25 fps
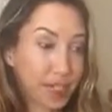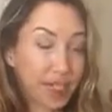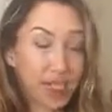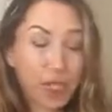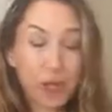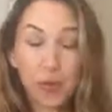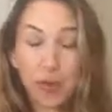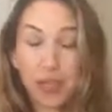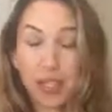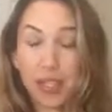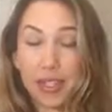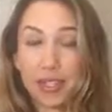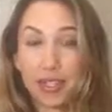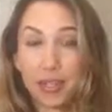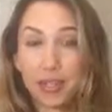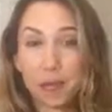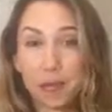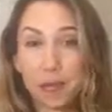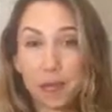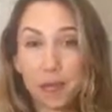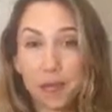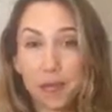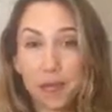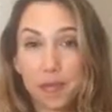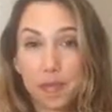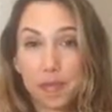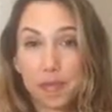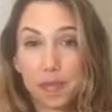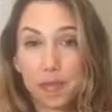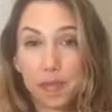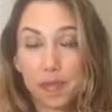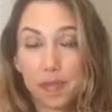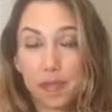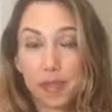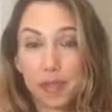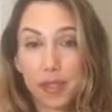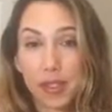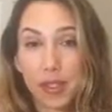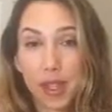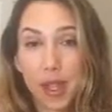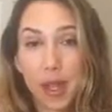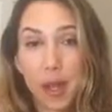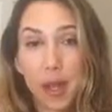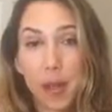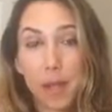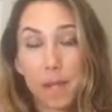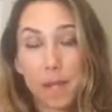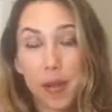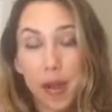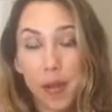Anyways,
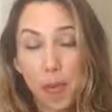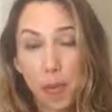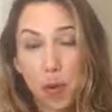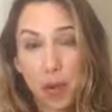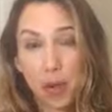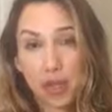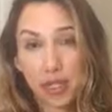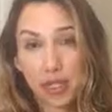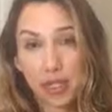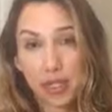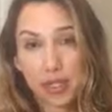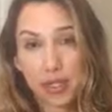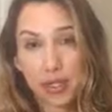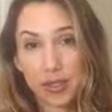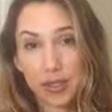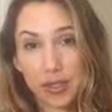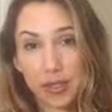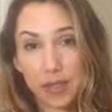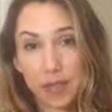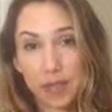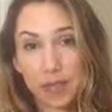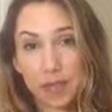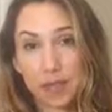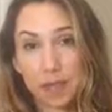my point is